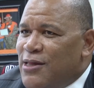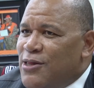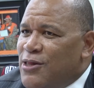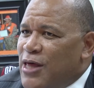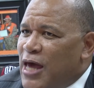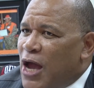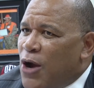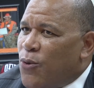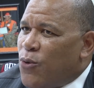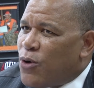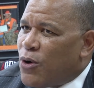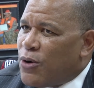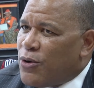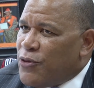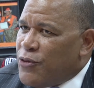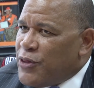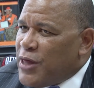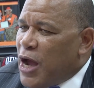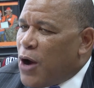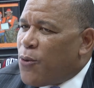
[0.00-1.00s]
they were
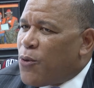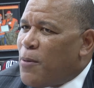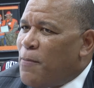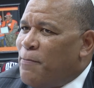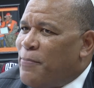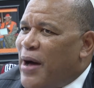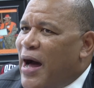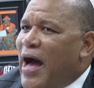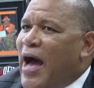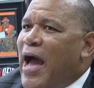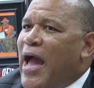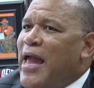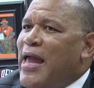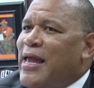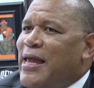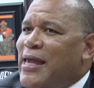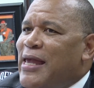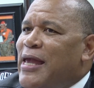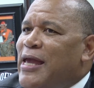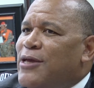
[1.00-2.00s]
they were
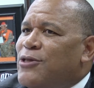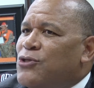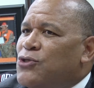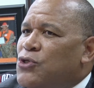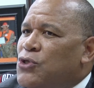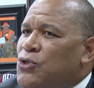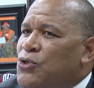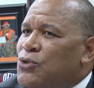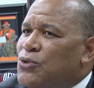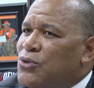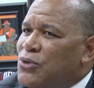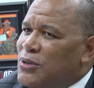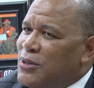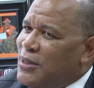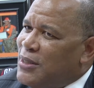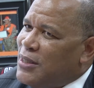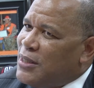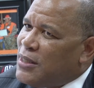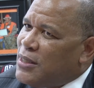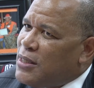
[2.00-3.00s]
buying into
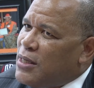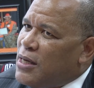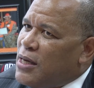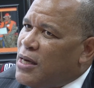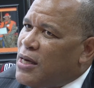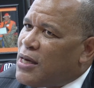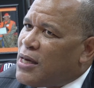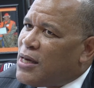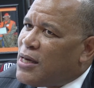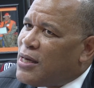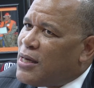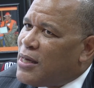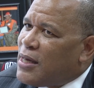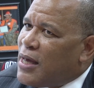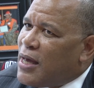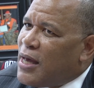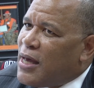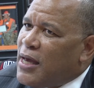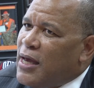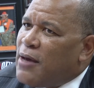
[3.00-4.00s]
yeah
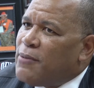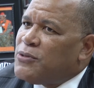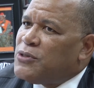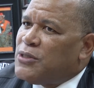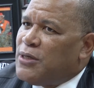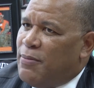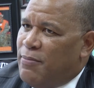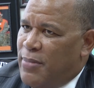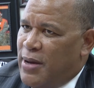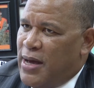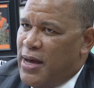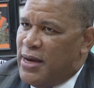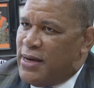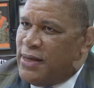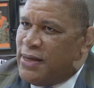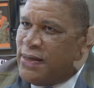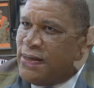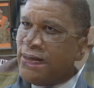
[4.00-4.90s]
i am somebody